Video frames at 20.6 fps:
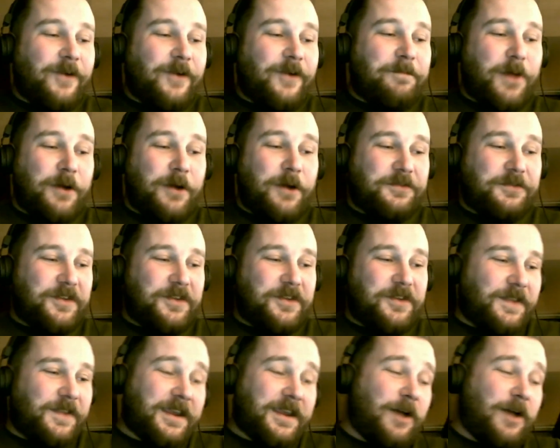posts on
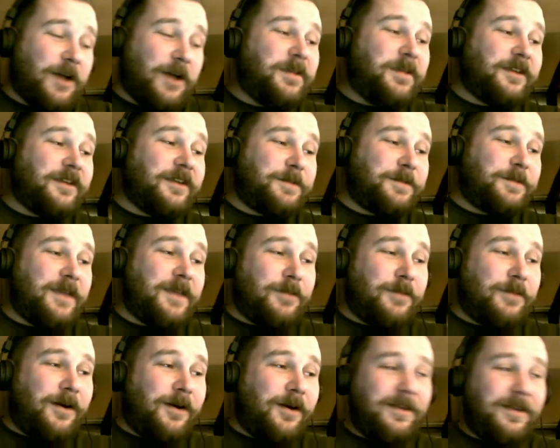like how big is
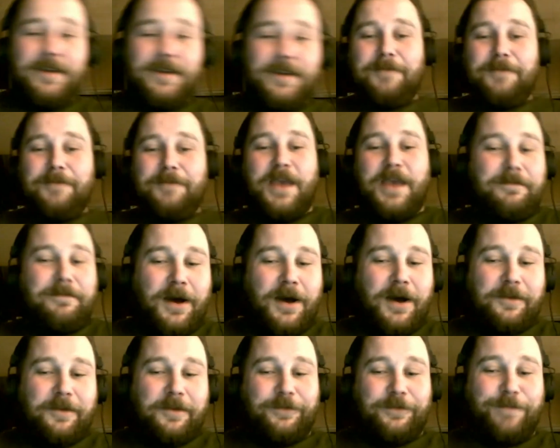paintball.
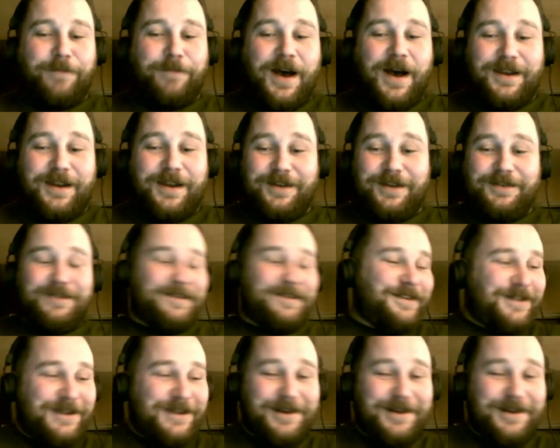Paintballer spotted.
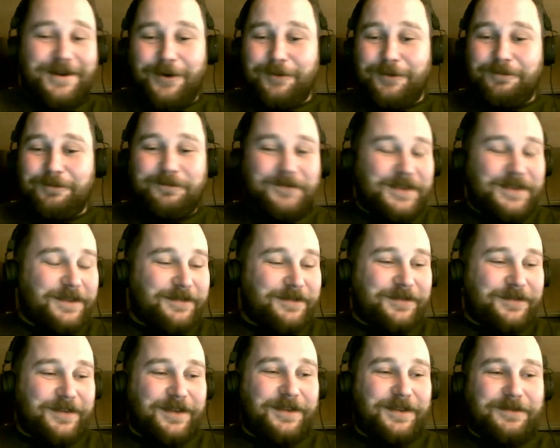You know, you
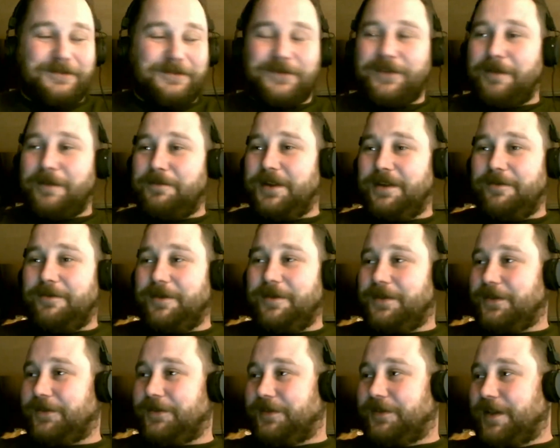see somebody with
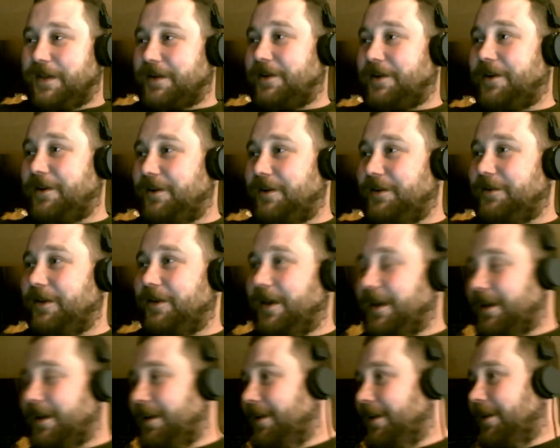a sticker and you're like,
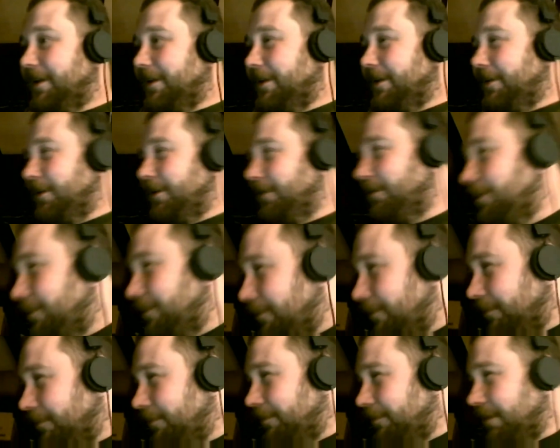
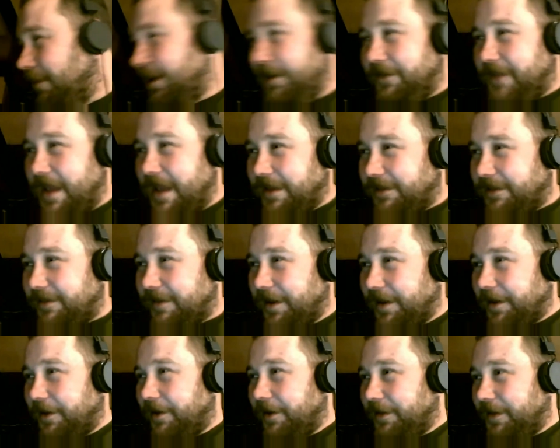what is that
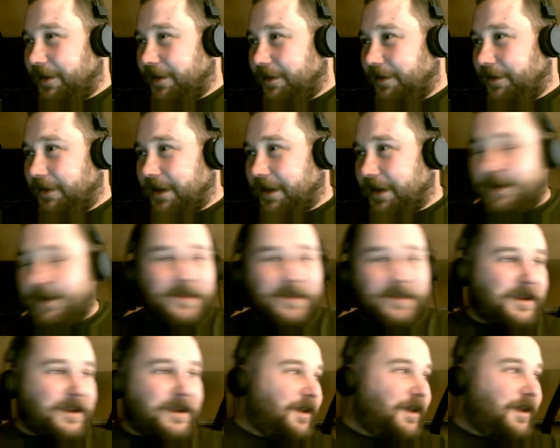sticker? And then you look at it, you're
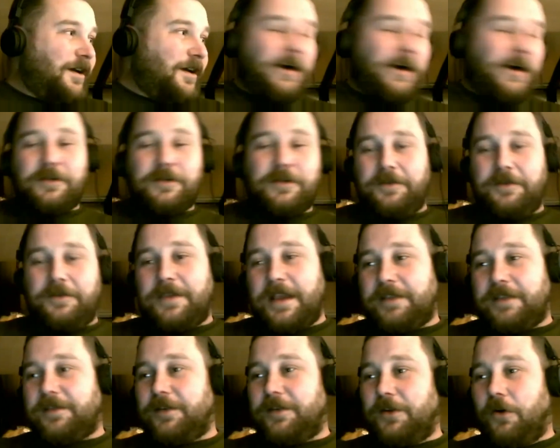like, oh, dude,
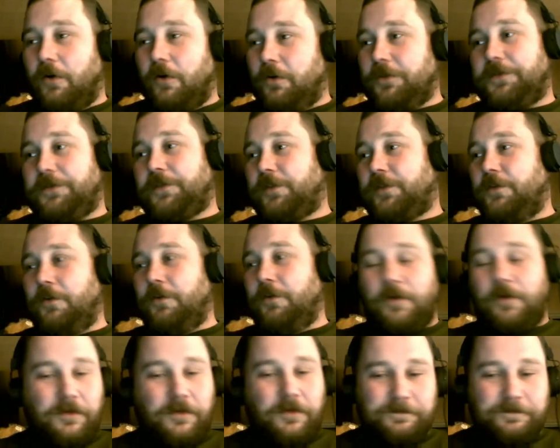that's an old
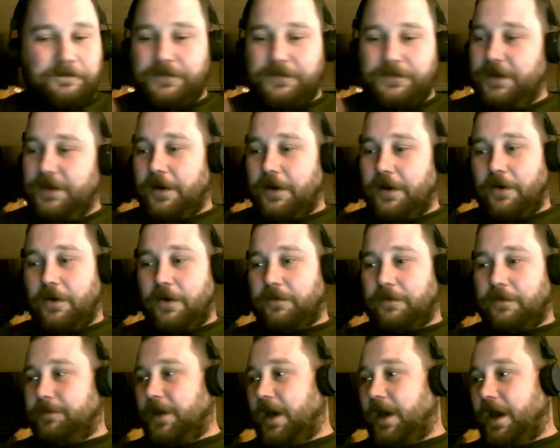school, you know,
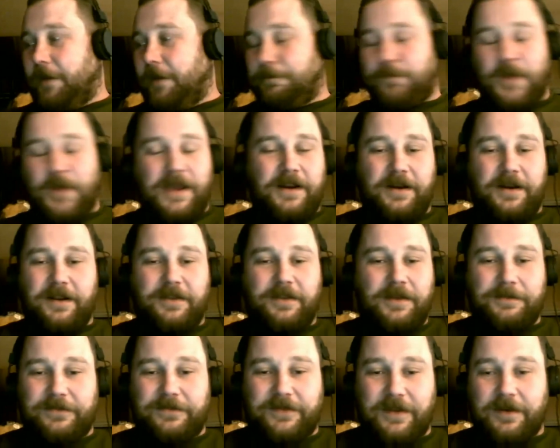Planet
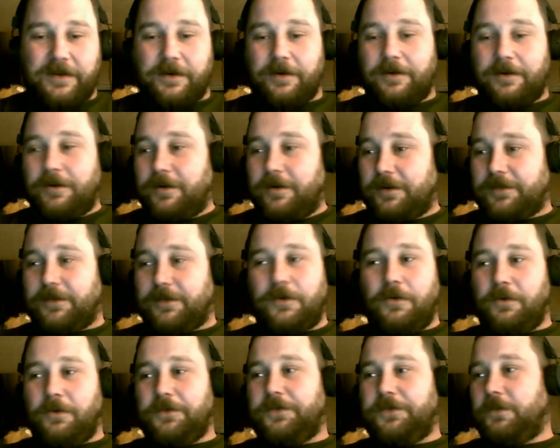Eclipse sticker, or it's an
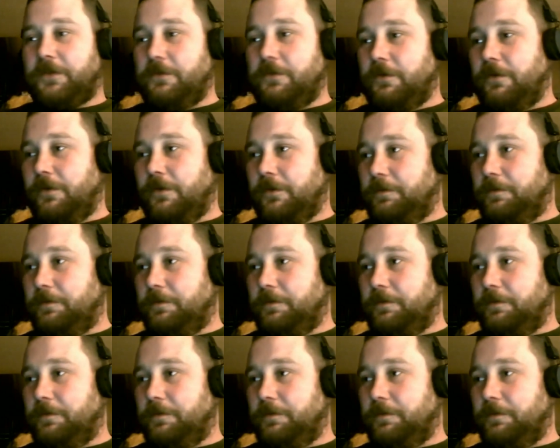old school